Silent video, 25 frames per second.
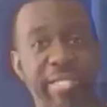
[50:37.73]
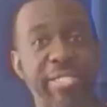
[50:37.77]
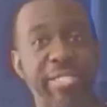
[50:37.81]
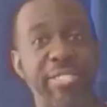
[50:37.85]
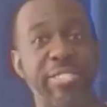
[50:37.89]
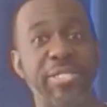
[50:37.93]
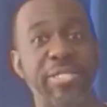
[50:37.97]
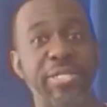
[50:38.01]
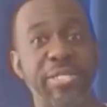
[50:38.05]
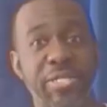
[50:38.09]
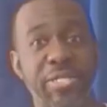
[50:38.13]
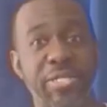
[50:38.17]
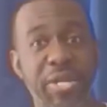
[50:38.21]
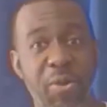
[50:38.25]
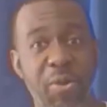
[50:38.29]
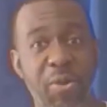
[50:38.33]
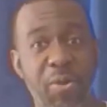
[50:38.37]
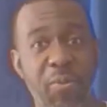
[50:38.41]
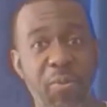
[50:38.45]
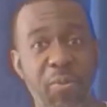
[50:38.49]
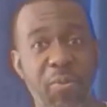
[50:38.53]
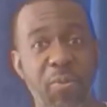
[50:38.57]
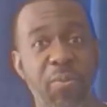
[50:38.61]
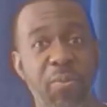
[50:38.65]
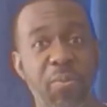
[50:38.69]
to
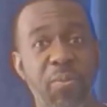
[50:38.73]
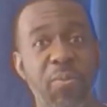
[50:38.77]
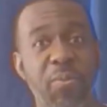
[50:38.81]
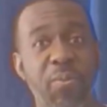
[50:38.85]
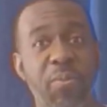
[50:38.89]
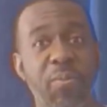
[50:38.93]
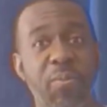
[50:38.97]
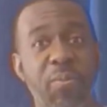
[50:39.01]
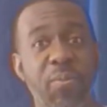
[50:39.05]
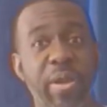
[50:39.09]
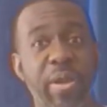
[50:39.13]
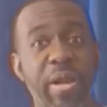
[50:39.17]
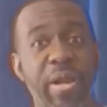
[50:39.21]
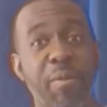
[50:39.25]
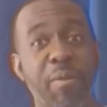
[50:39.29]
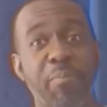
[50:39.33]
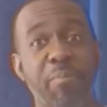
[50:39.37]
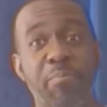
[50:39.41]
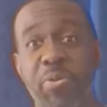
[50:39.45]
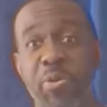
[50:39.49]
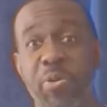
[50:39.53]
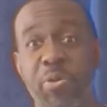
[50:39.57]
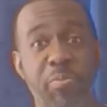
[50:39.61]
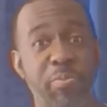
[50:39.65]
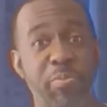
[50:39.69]
know what our
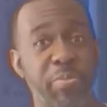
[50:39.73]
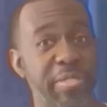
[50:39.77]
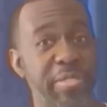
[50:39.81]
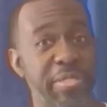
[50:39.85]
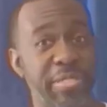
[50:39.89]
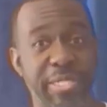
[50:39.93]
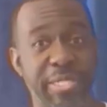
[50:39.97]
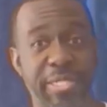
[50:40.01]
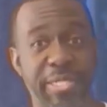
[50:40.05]
purpose is.